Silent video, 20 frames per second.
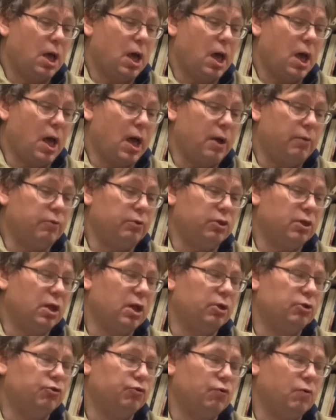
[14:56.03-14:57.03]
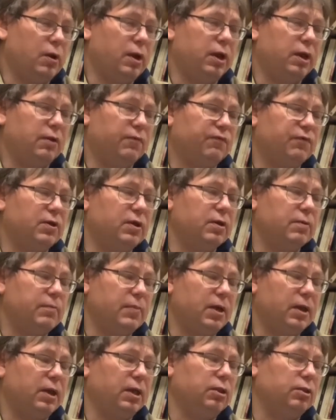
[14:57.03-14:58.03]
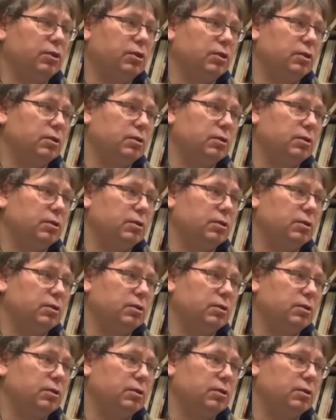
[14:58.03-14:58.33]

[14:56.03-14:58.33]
I was on 20 different committees.